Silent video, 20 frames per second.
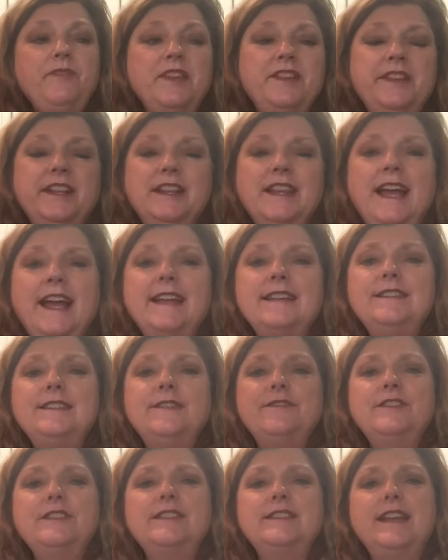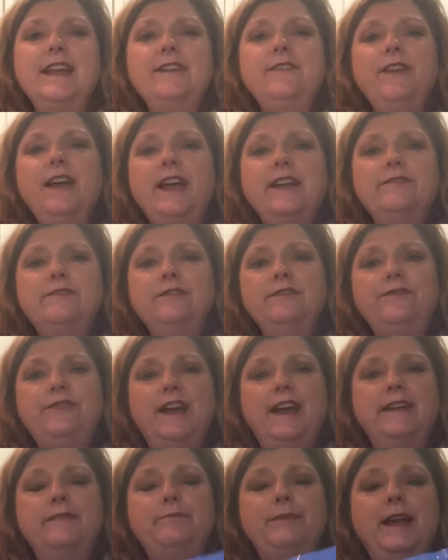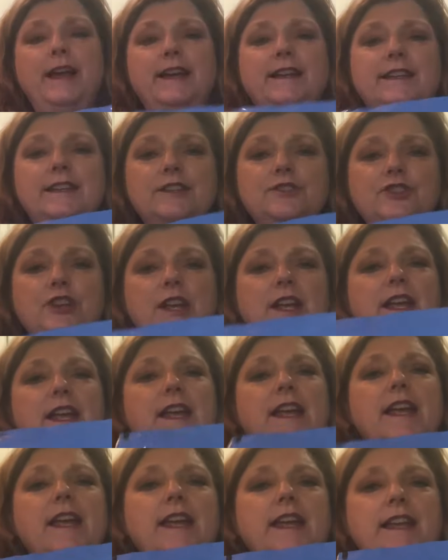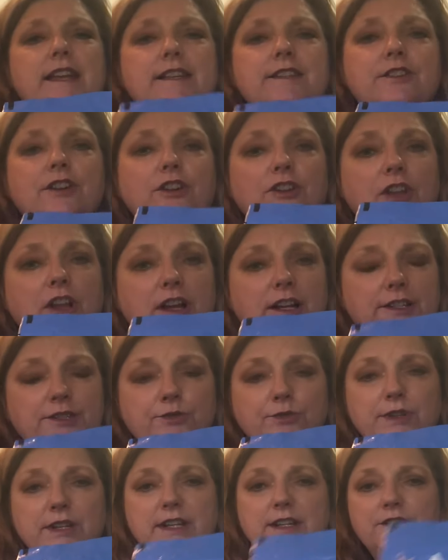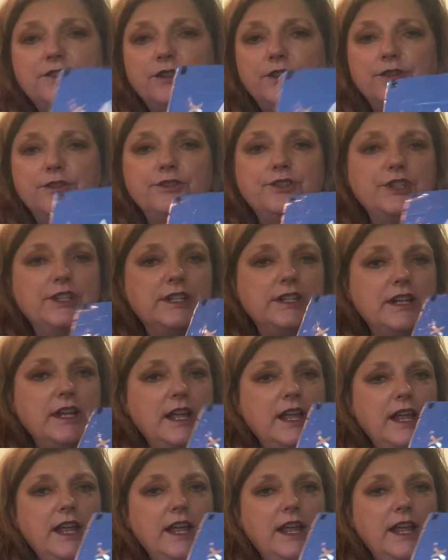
The last of the Safe Haven 5 package is our laundry detergent.